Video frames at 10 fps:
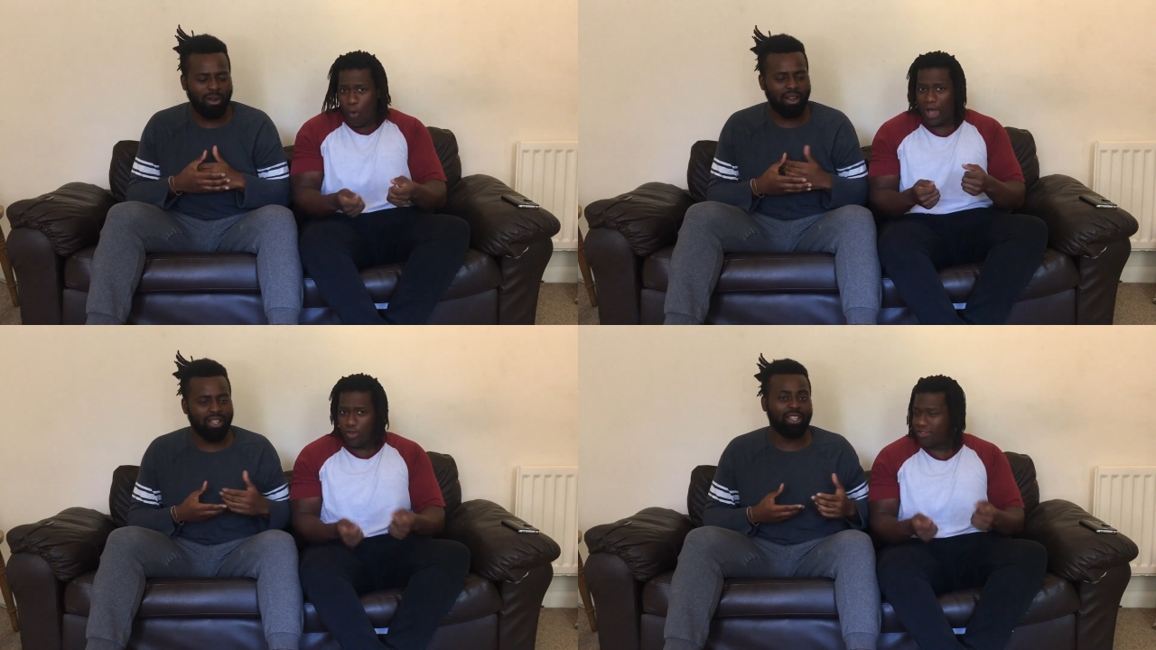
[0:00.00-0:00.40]

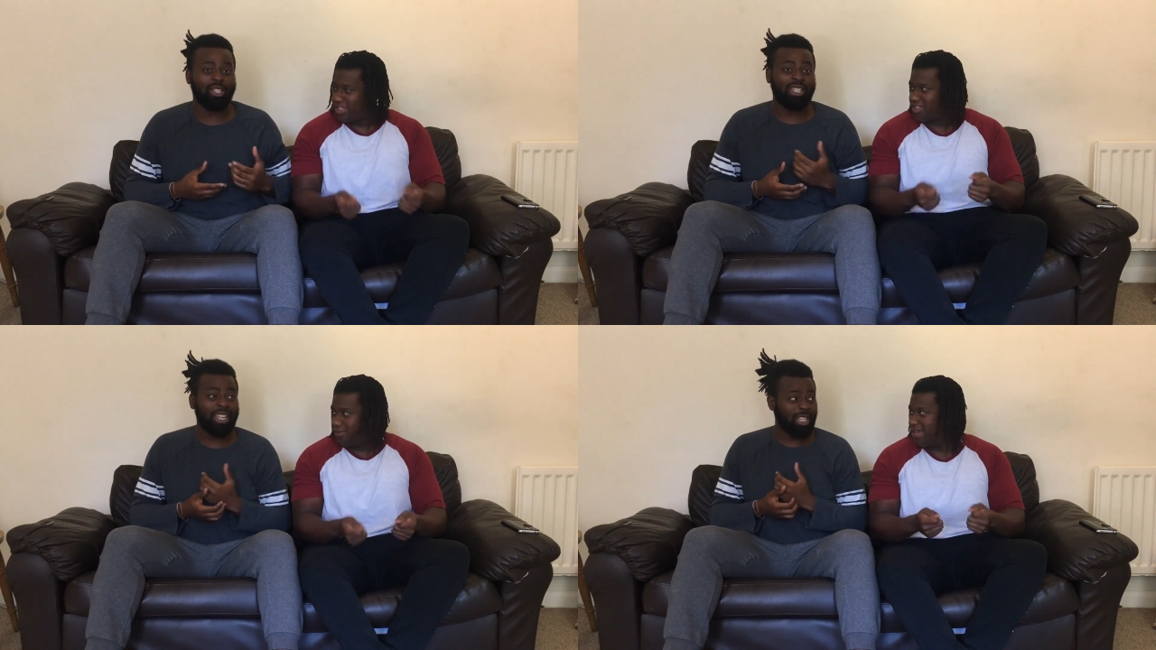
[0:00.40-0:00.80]
Speaker 1: all what, out of your
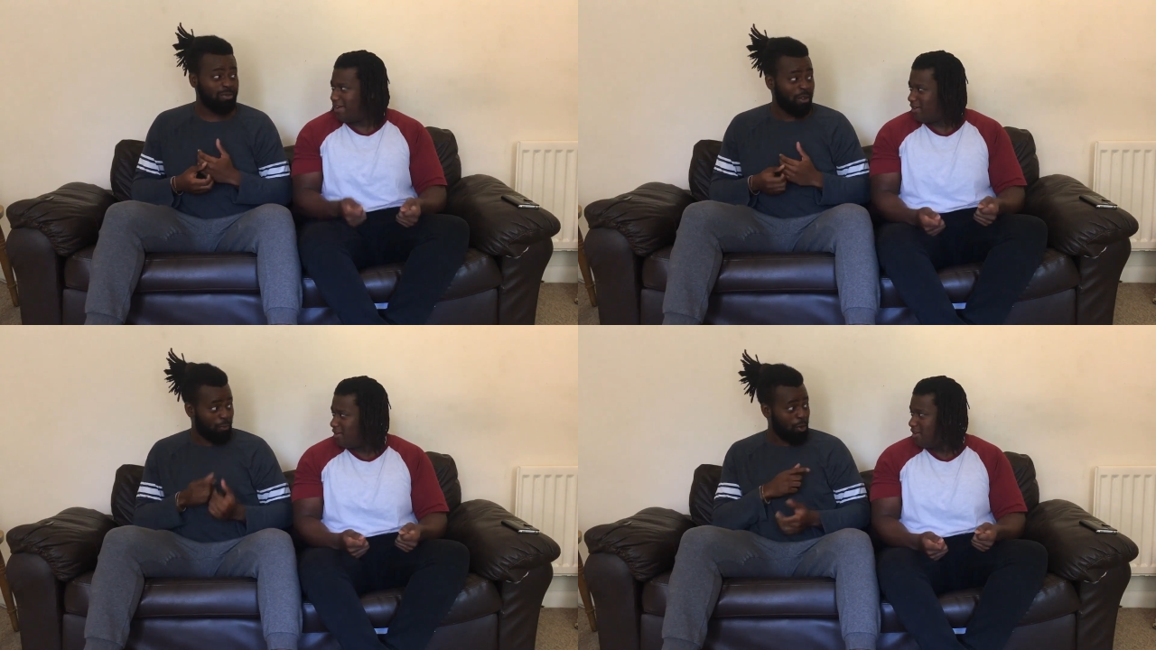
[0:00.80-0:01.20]
system.
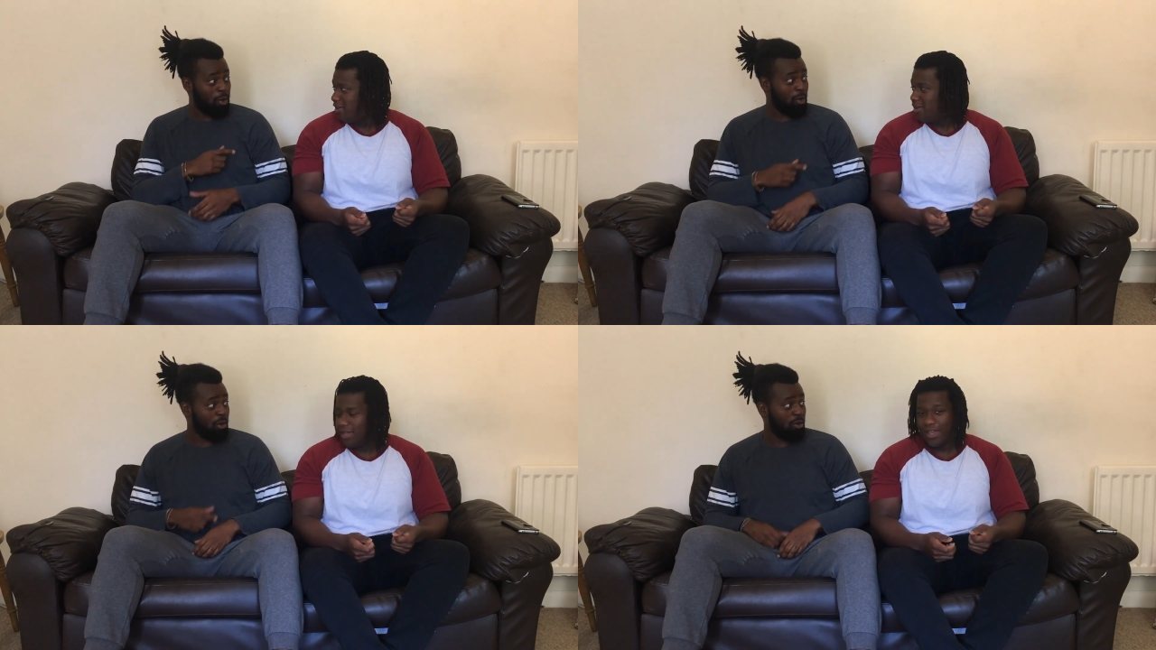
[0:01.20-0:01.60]
Six months for
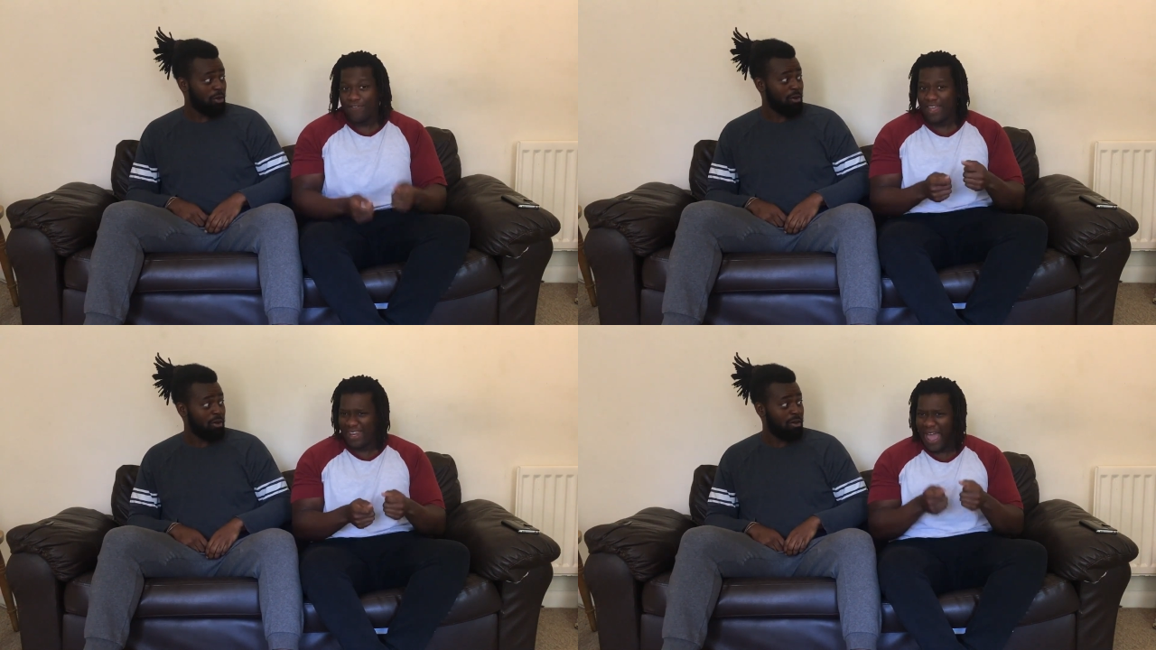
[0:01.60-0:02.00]
you. You
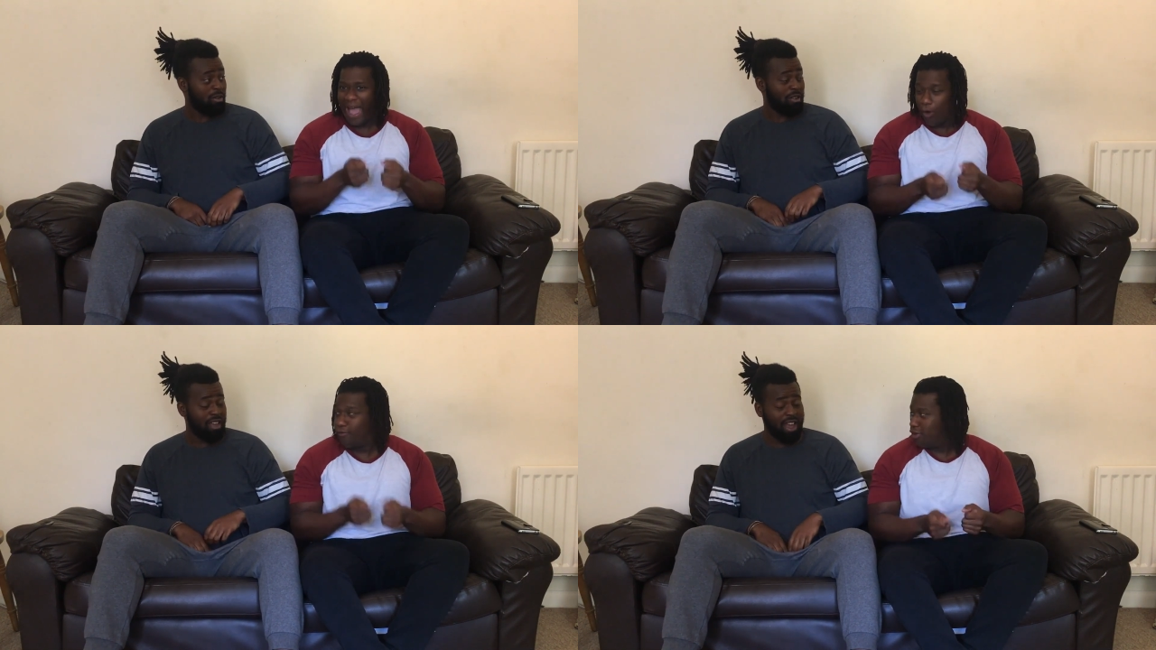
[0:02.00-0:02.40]
have to get
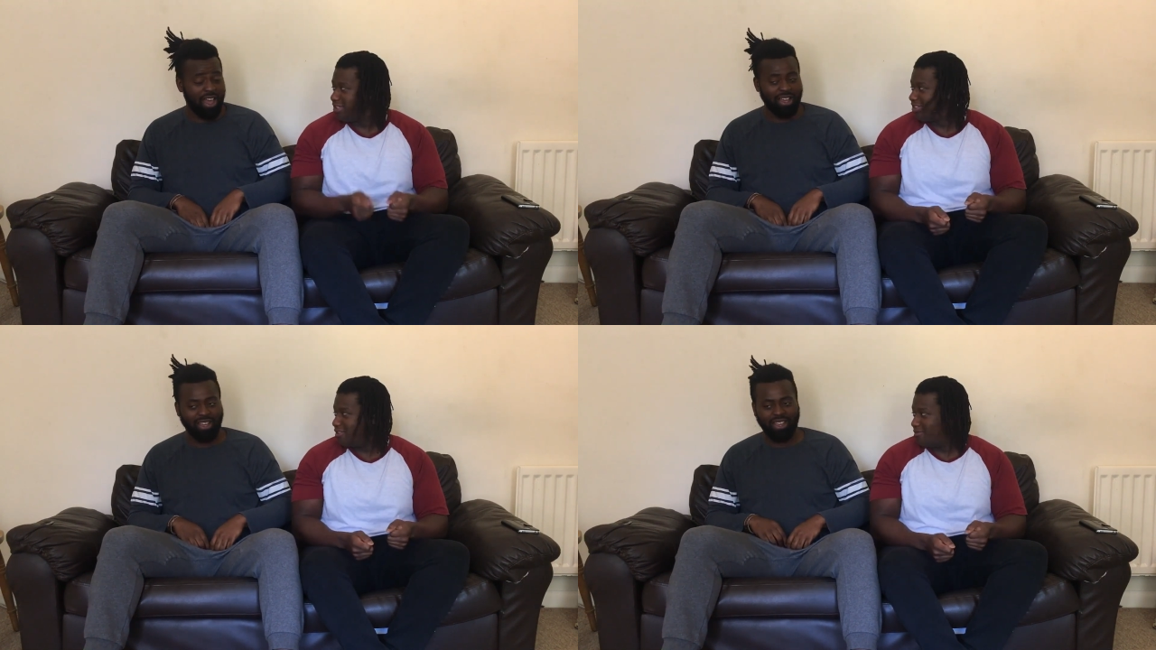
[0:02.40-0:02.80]
that out of your
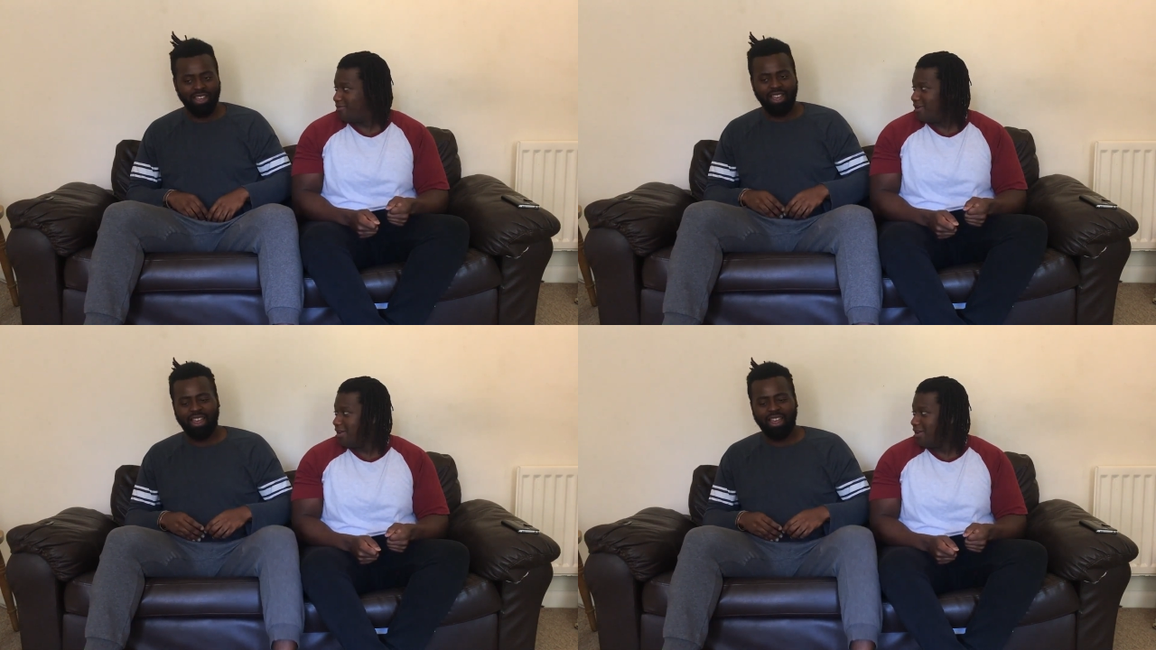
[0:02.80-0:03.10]
hey, system.